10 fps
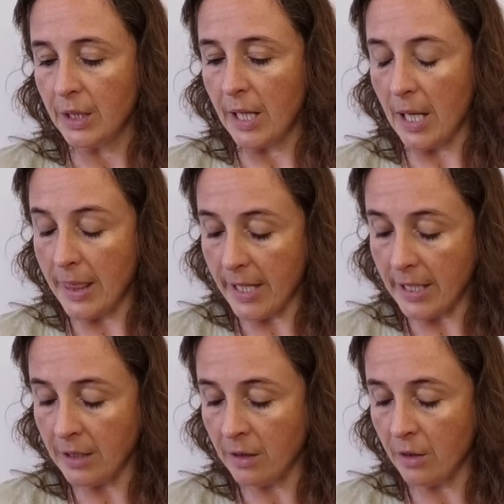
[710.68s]
And
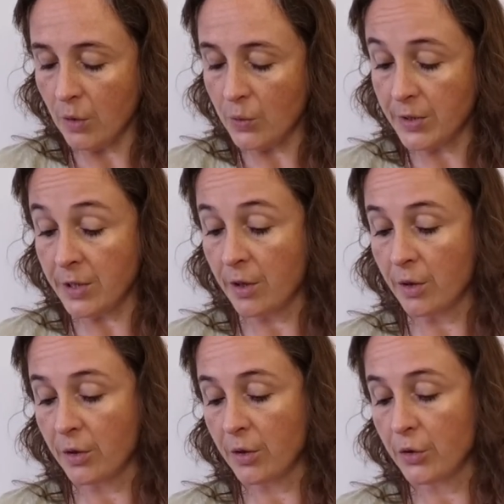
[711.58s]
then
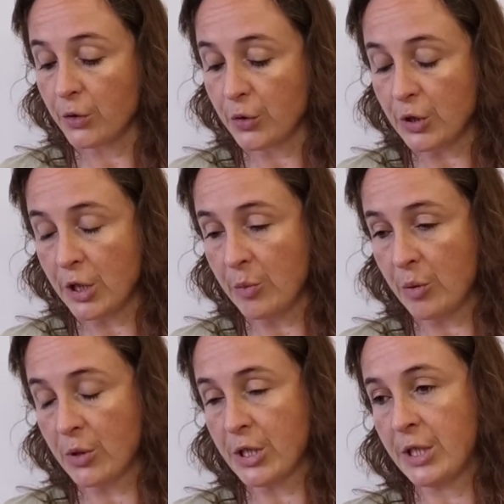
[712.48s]
also hugely
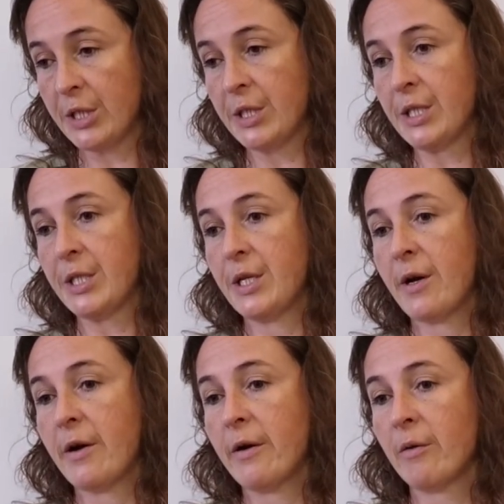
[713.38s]
important,
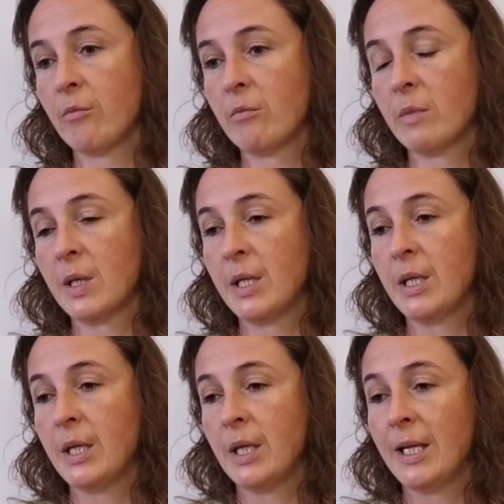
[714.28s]

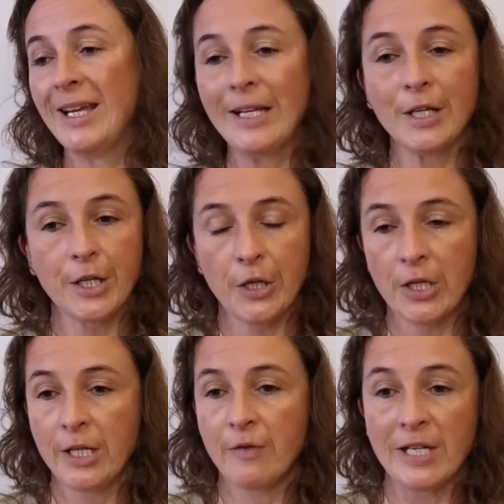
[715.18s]
healing can
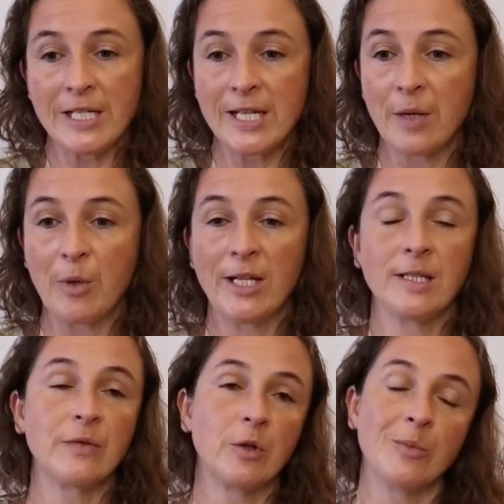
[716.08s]
only really take
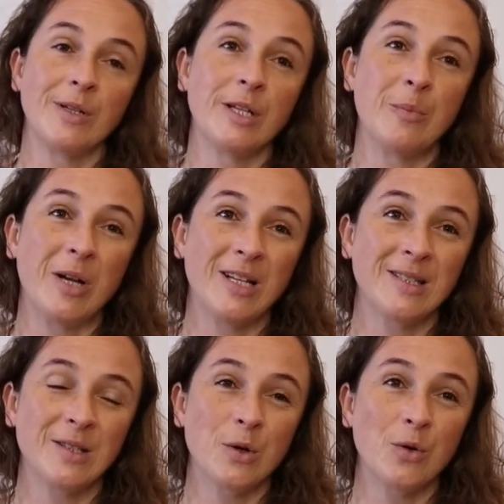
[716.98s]
place from a
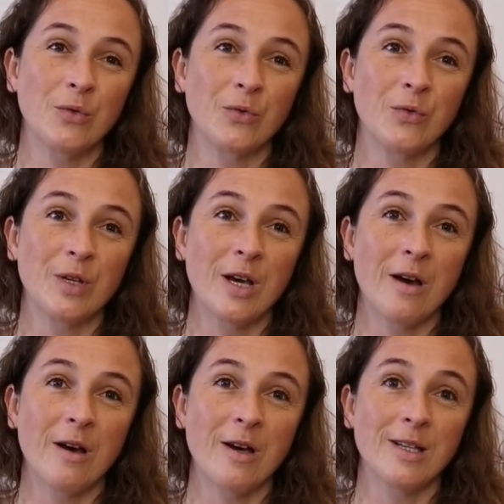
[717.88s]
place of
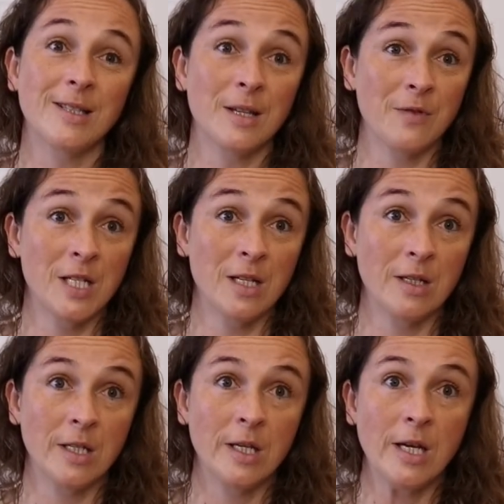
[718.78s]
safety.
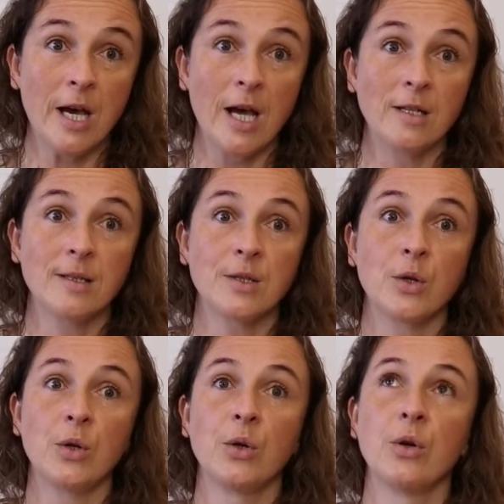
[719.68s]
And
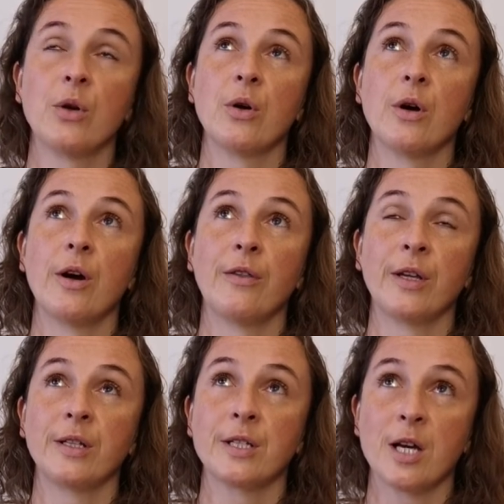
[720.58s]
so I
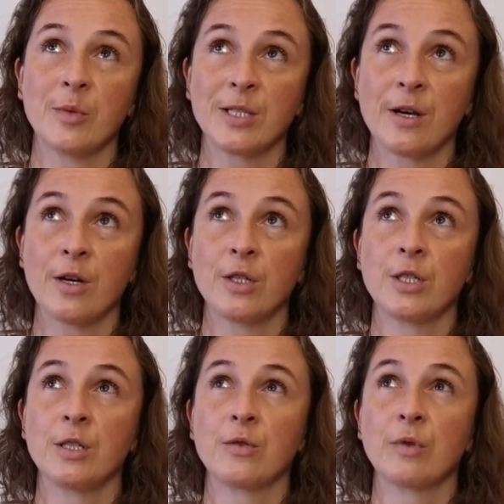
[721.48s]
think Thai massage
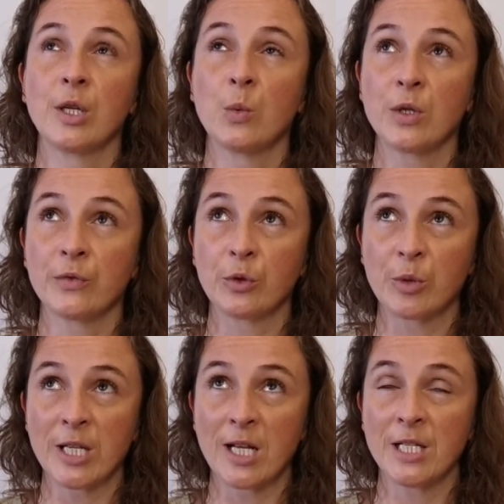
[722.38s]
is a really wonderful
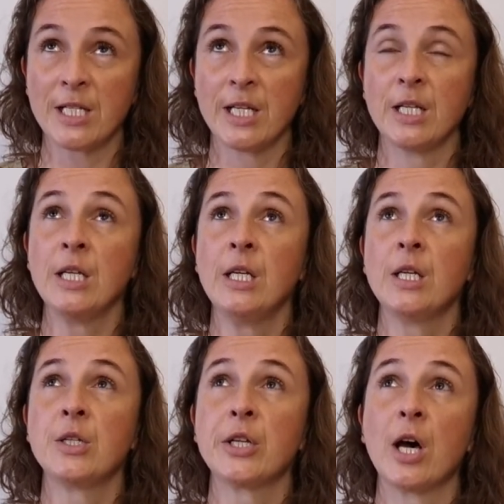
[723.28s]
modality
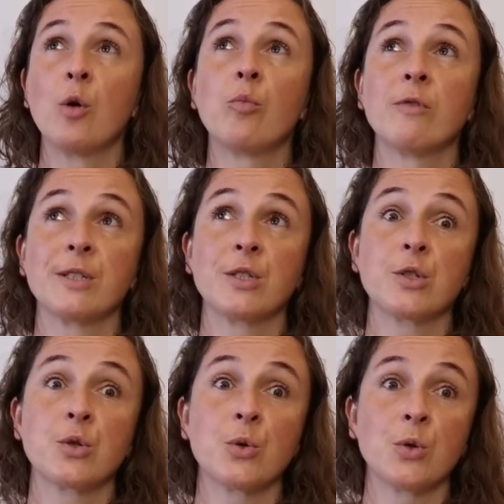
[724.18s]
to help
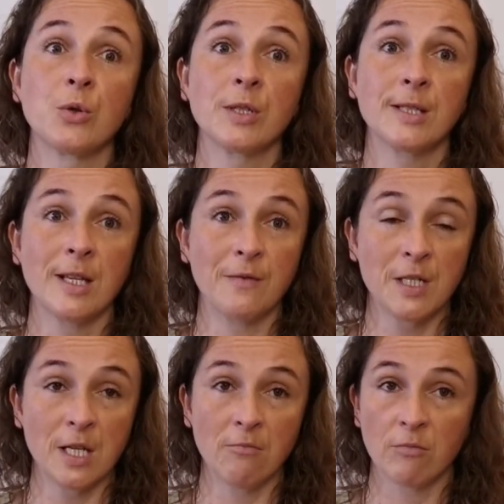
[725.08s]
restore
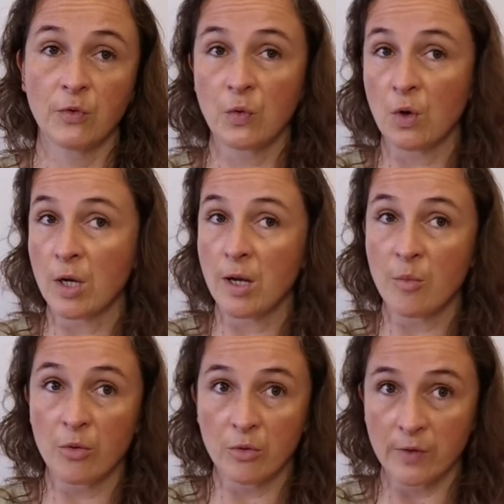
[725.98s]
safety for a
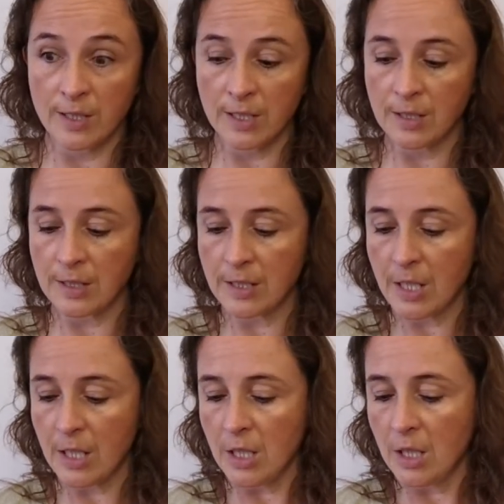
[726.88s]
number of reasons.
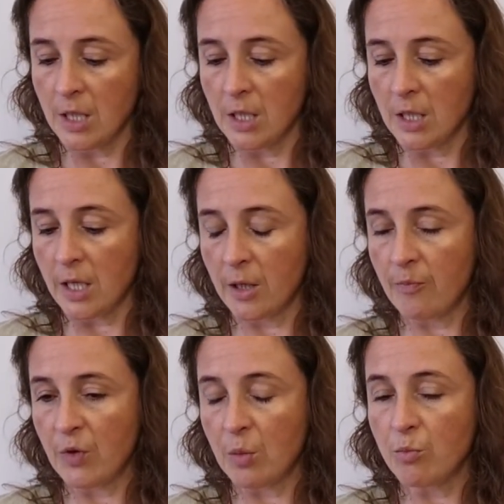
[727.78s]

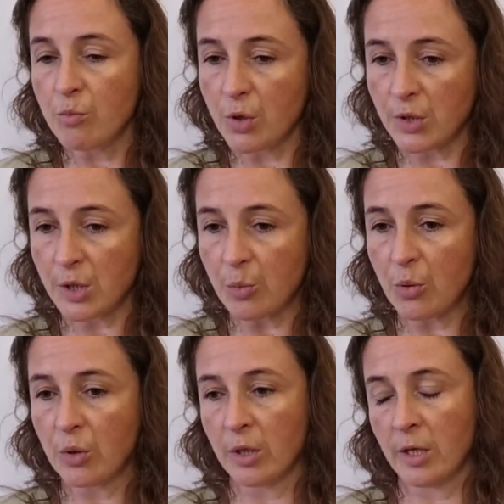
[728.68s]
Most
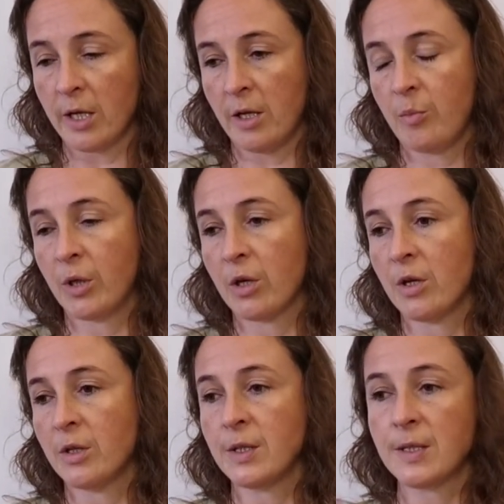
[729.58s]
importantly,
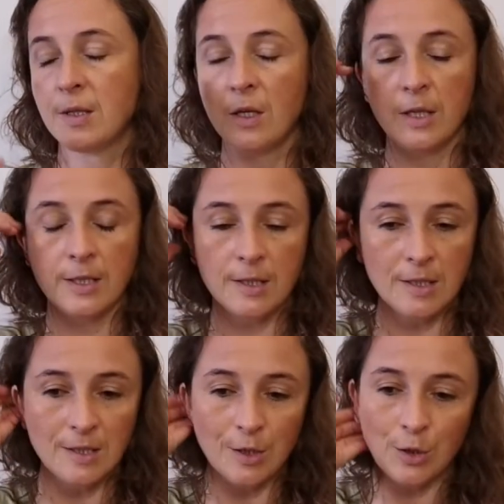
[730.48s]
because, and this
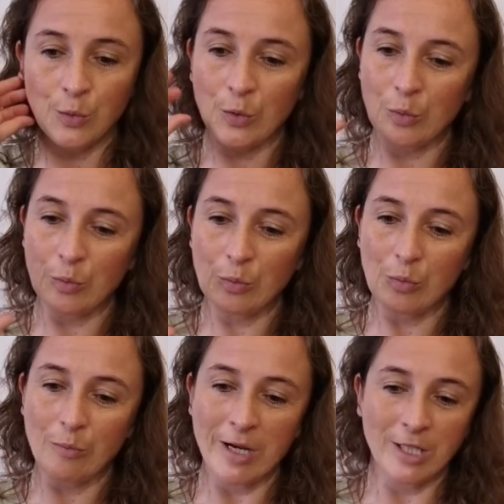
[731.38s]
is, you know, what
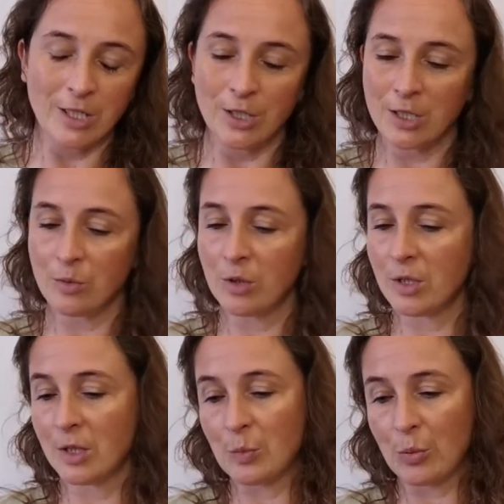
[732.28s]
my teachers would
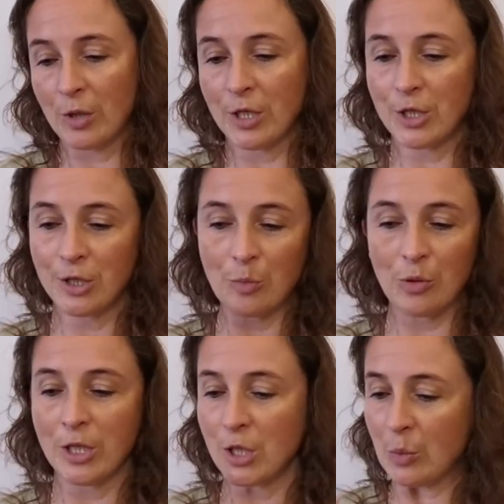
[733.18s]
just preach and
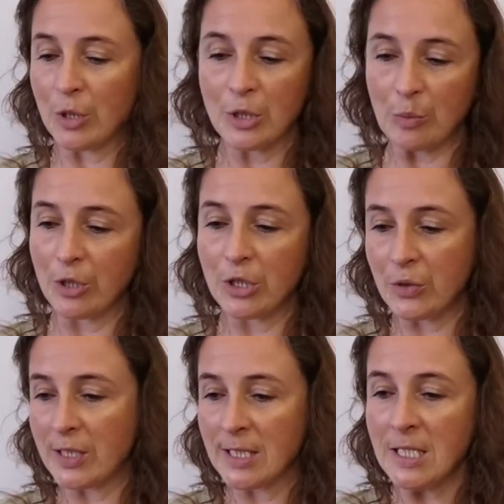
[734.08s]
preach and preach and preach to us,